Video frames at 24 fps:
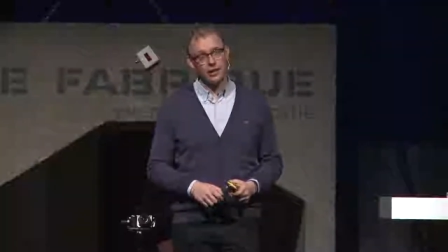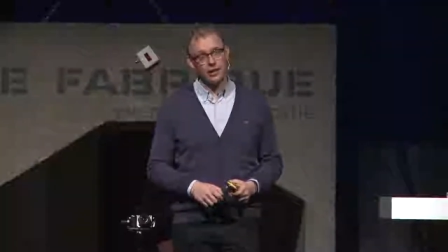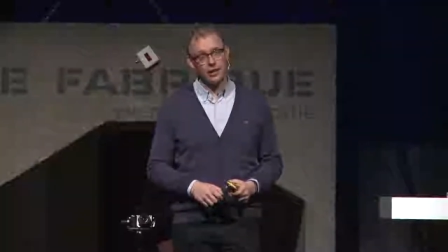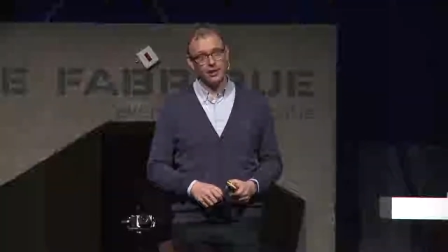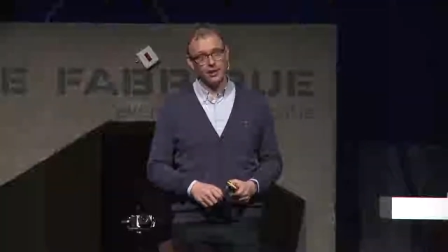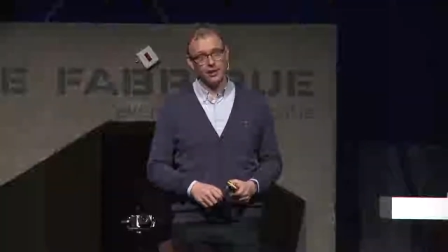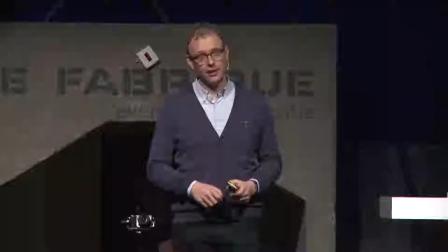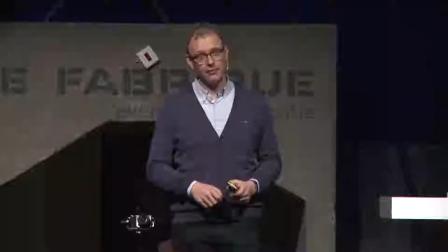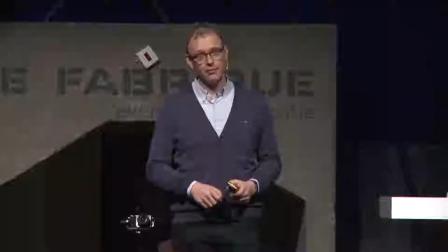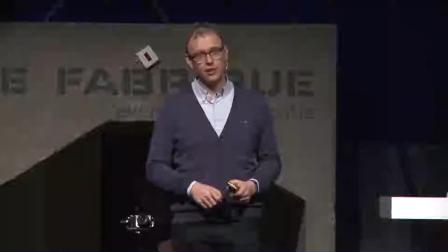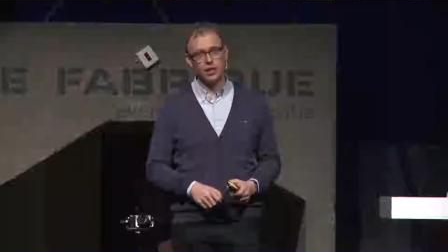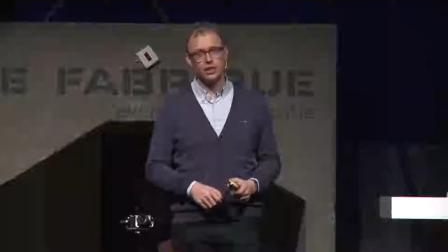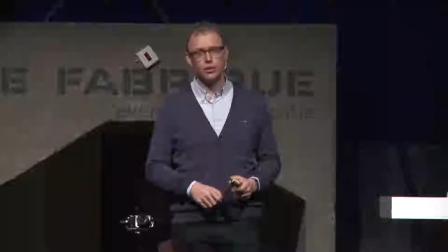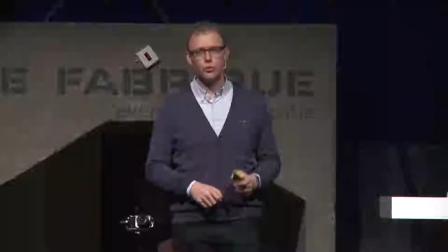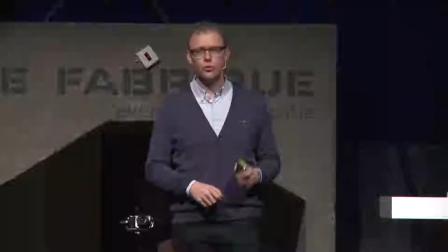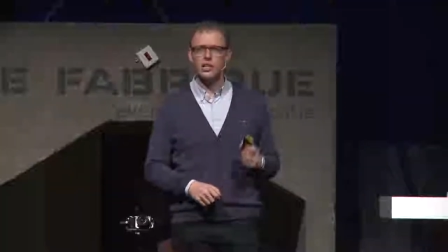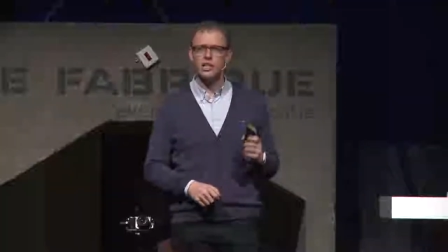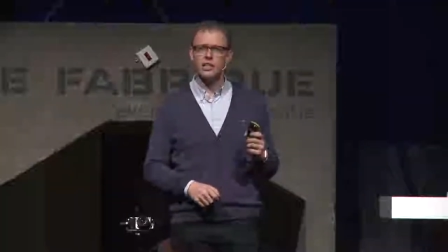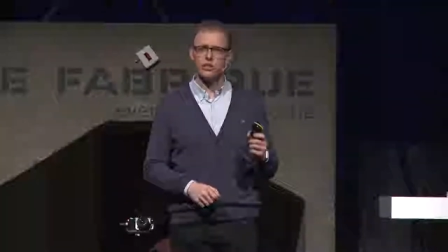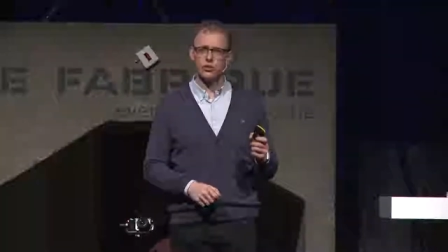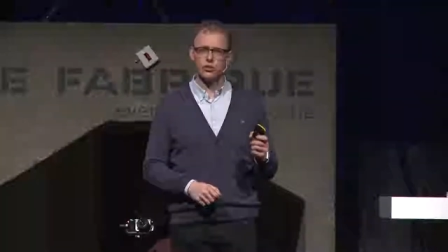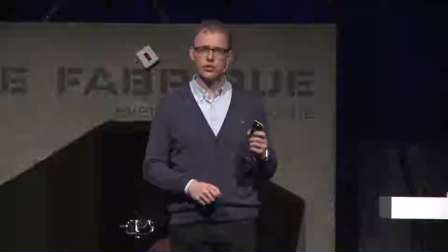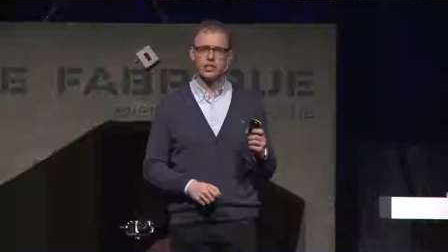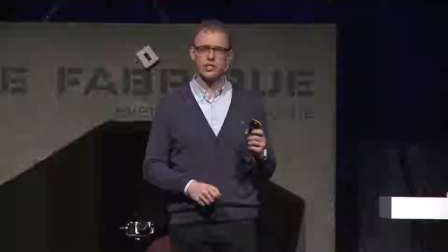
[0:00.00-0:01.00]
um, the
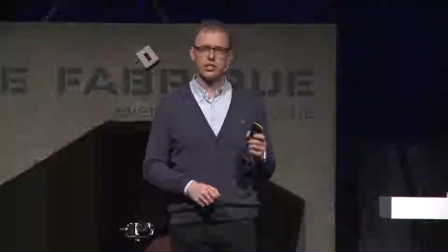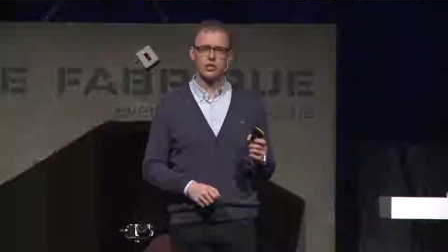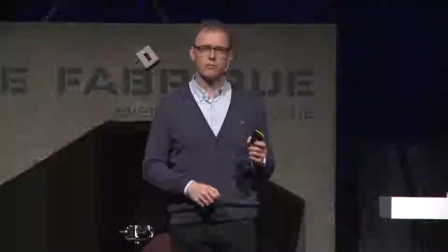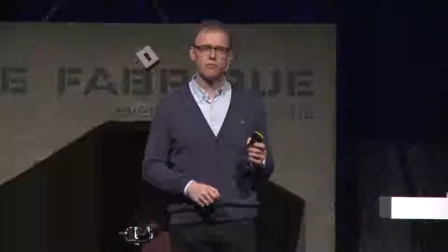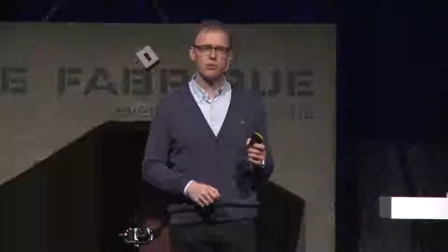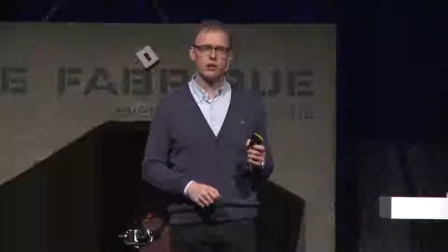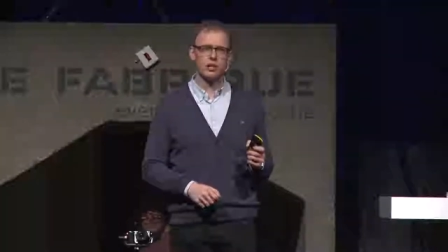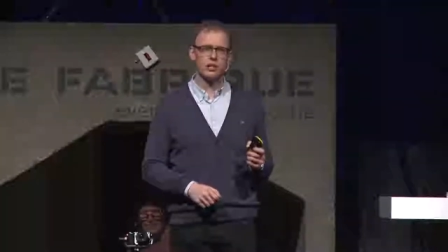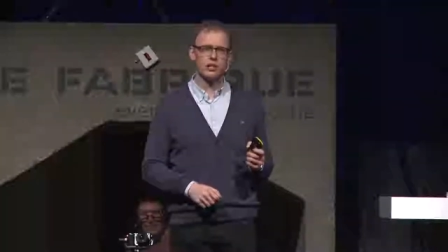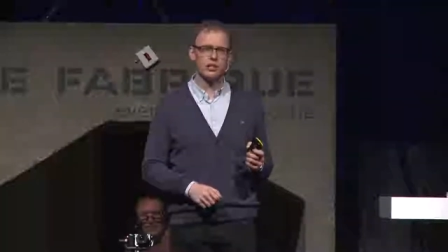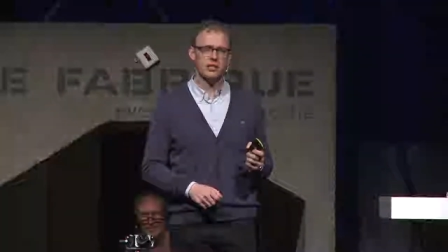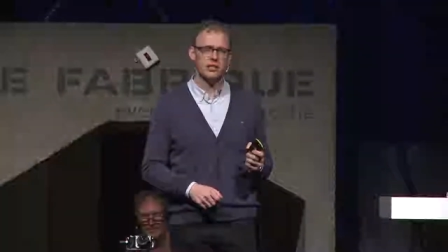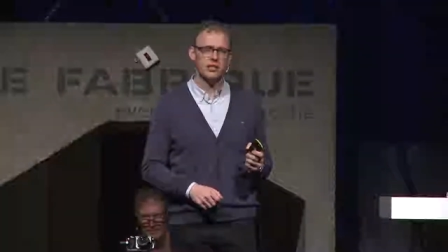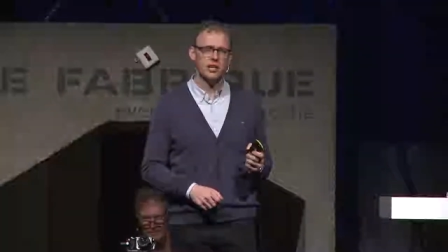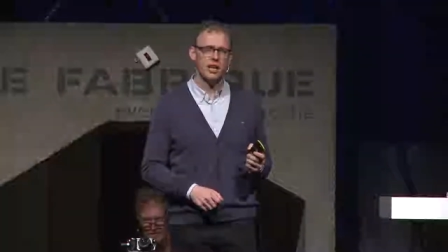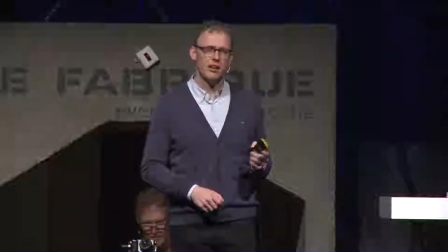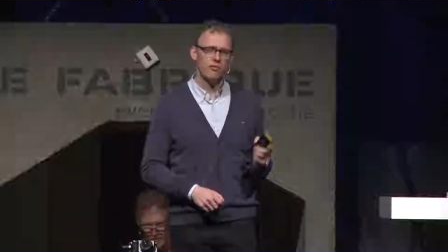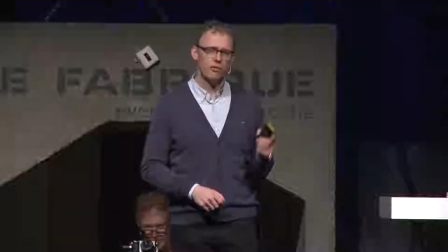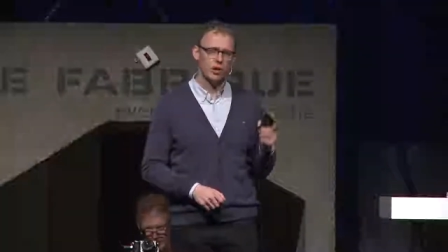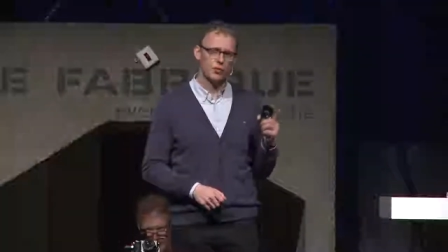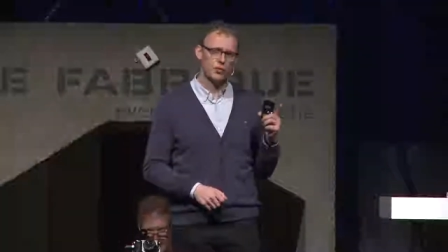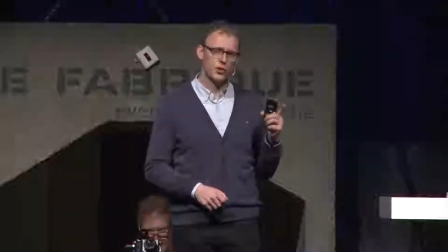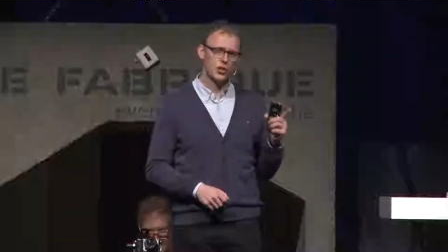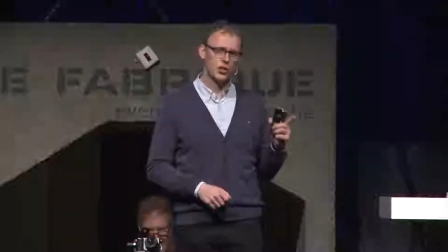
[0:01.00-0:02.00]
really interesting part is
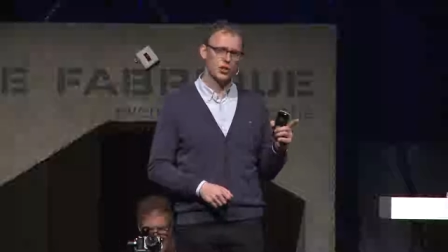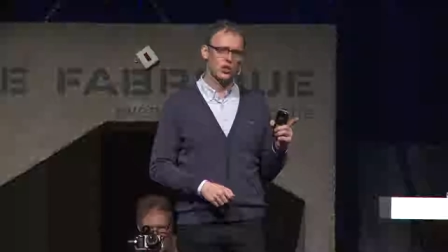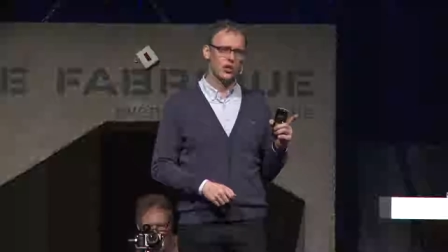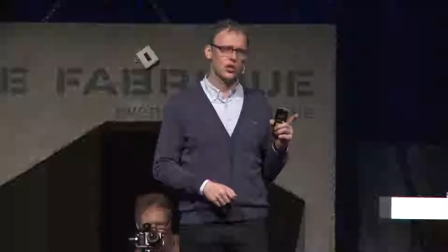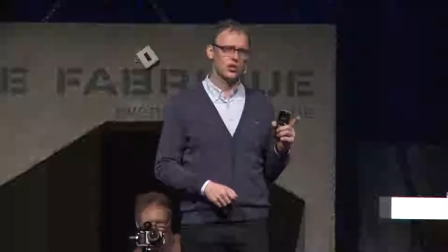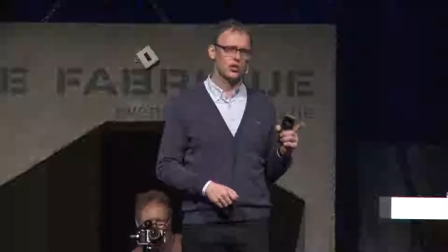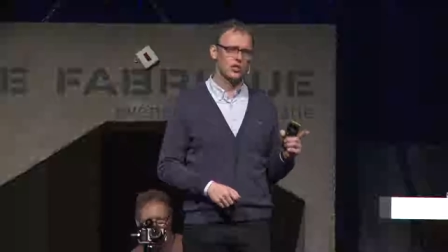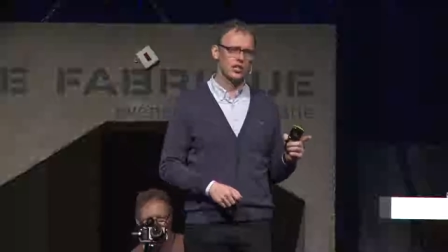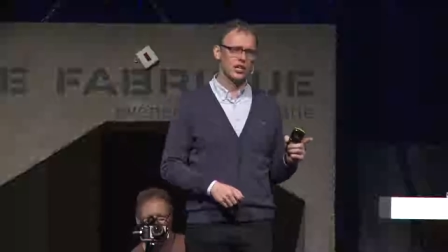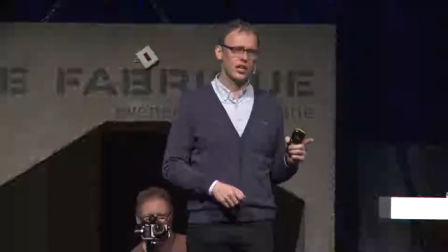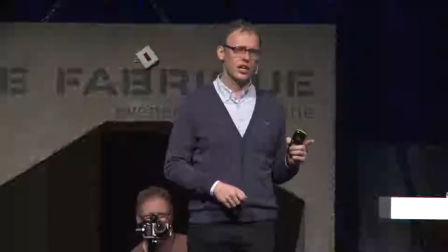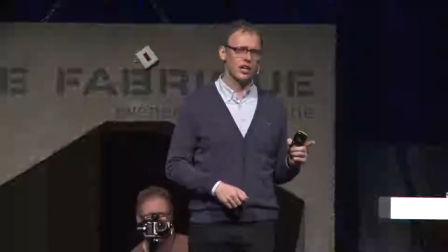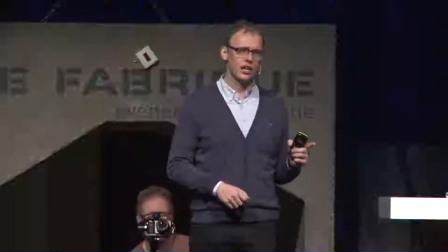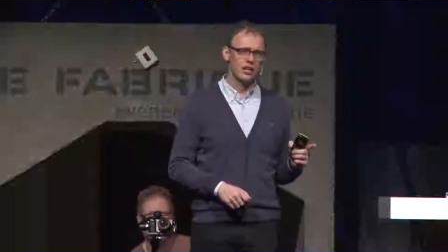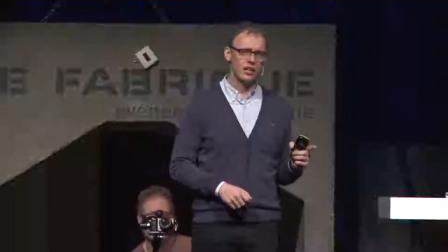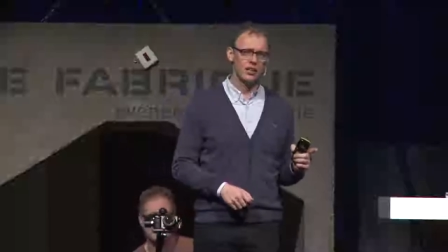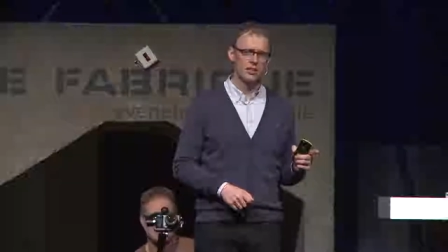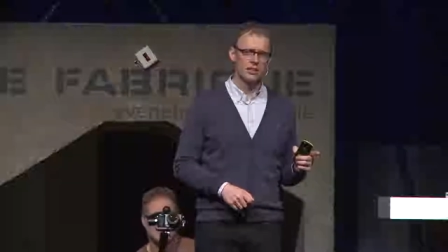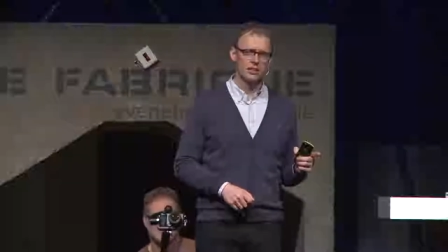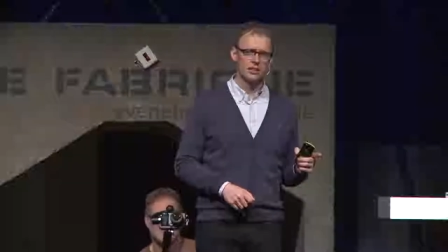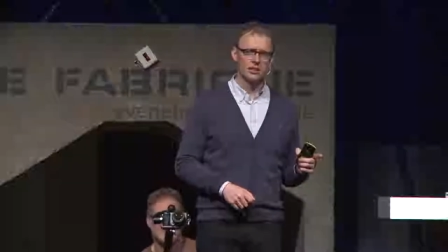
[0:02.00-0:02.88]
what we saw there,